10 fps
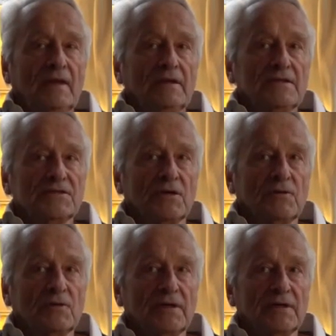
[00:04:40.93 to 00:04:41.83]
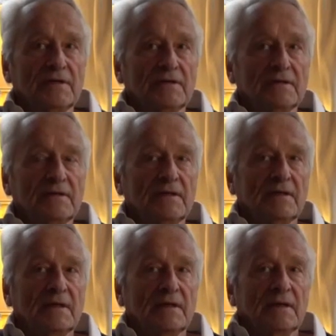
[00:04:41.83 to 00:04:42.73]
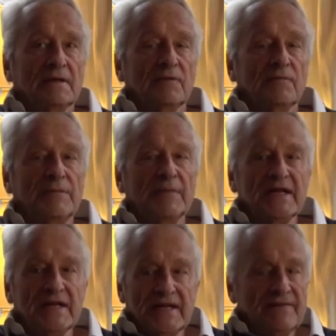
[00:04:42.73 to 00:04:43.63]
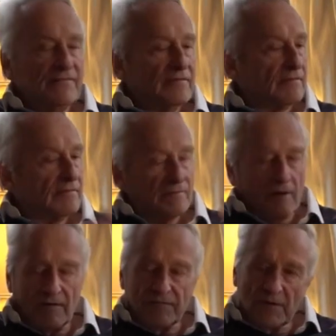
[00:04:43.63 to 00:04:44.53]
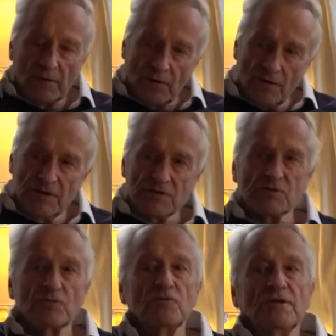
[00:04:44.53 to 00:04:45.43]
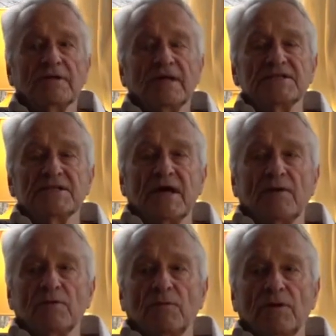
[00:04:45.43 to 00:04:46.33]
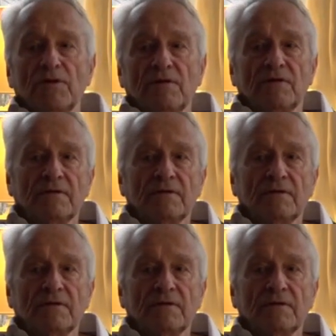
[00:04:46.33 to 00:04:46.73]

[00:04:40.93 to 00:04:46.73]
So we believe, or we learn in school that there is an outer world,